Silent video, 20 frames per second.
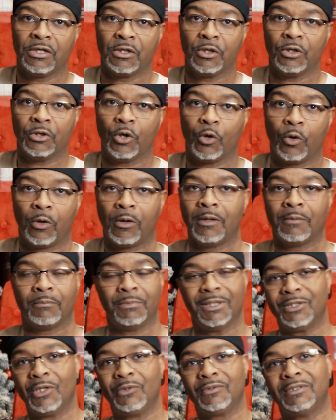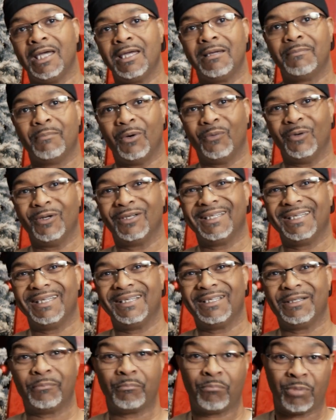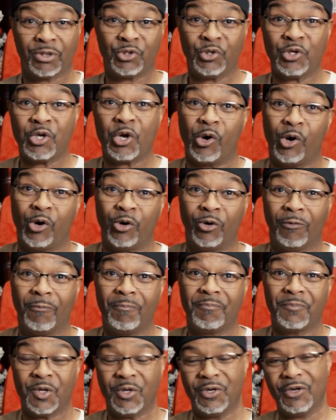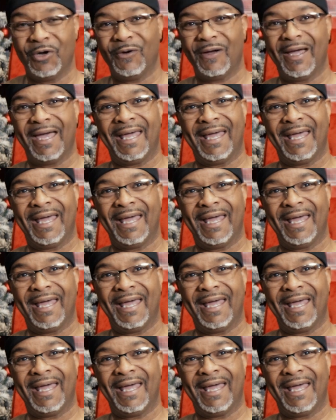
you know, but don't take my work, but do your own, you know.